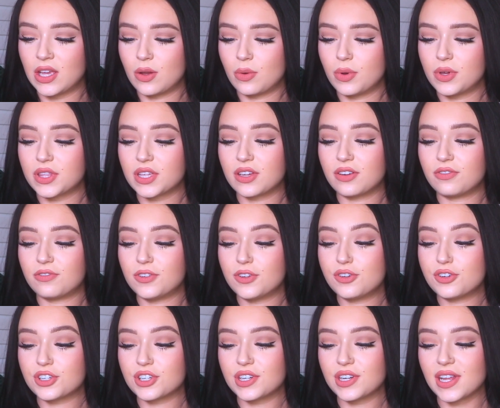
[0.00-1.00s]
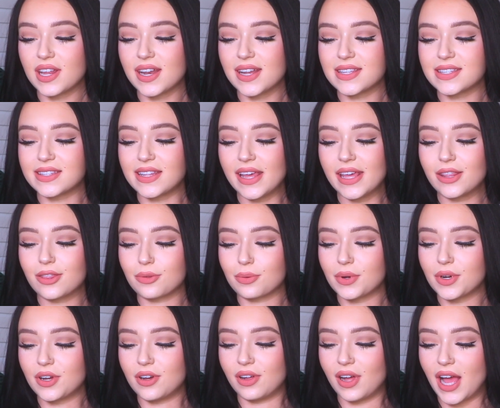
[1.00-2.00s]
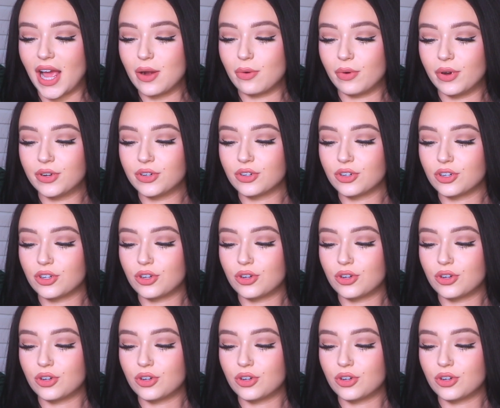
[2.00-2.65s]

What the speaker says: With confusion and a slight thrill, I wondered